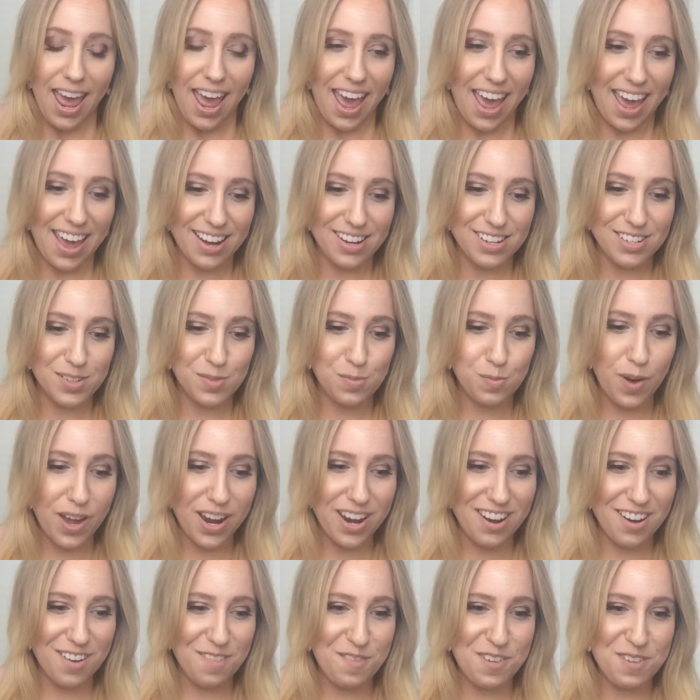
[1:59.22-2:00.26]
And
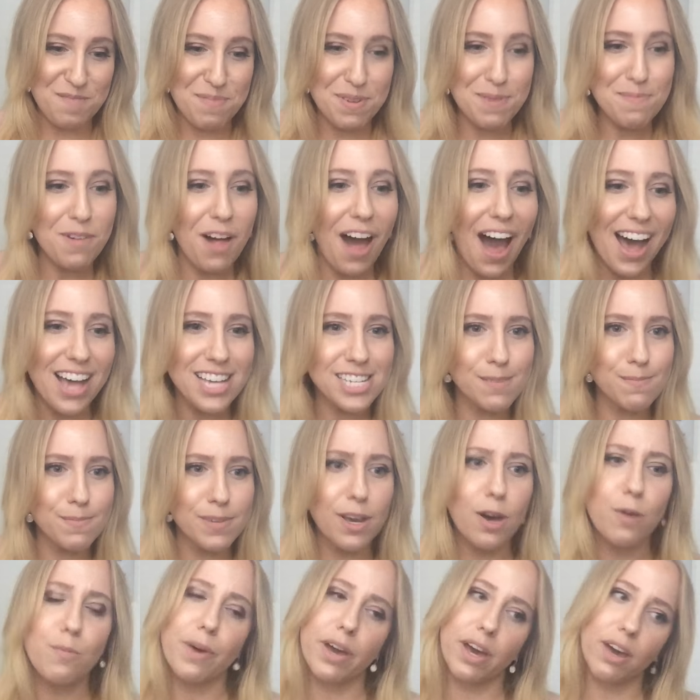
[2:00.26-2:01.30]
when people ask
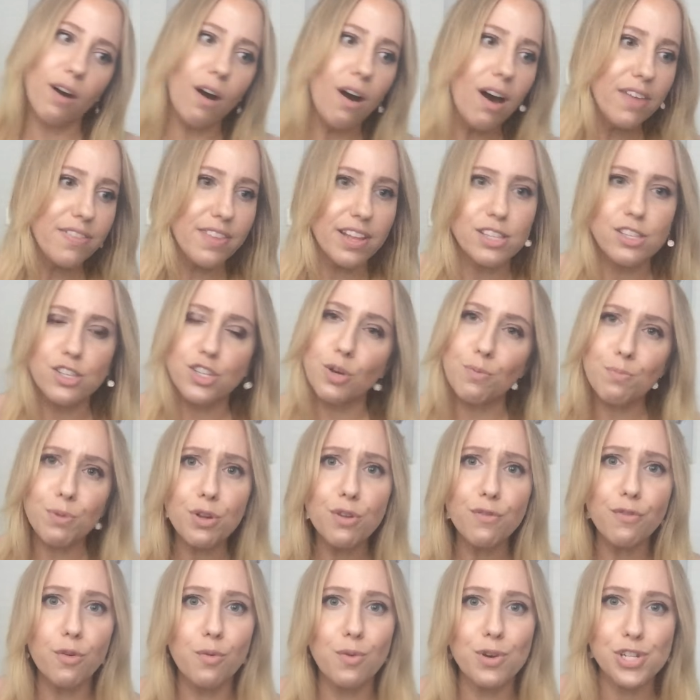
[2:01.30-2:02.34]
me, oh my god, that's so
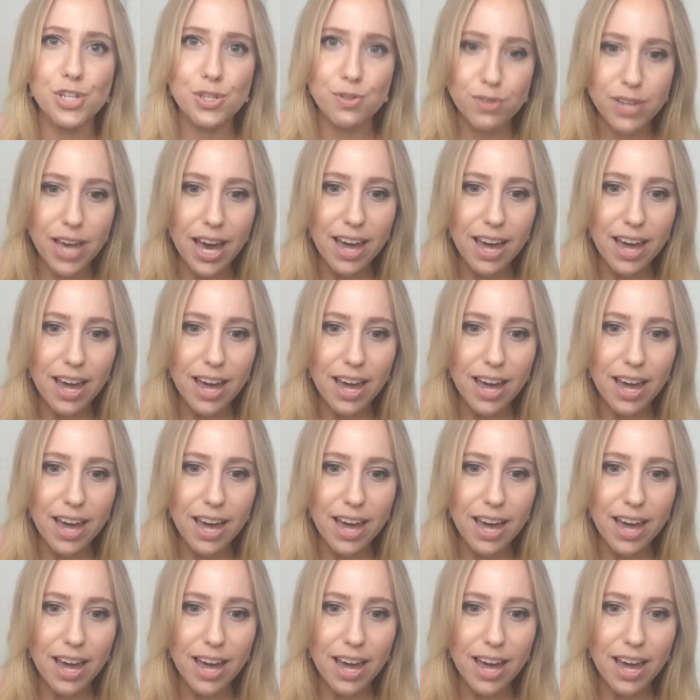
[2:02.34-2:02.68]
beautiful, where'd you